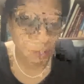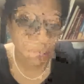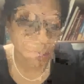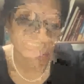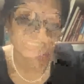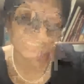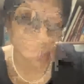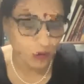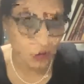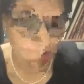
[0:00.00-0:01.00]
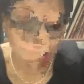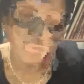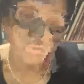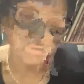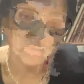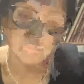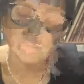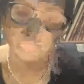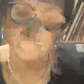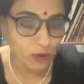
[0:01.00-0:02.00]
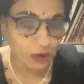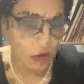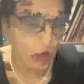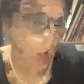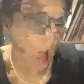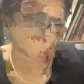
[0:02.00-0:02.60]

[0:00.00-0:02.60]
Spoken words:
that they had set up was important, but so were the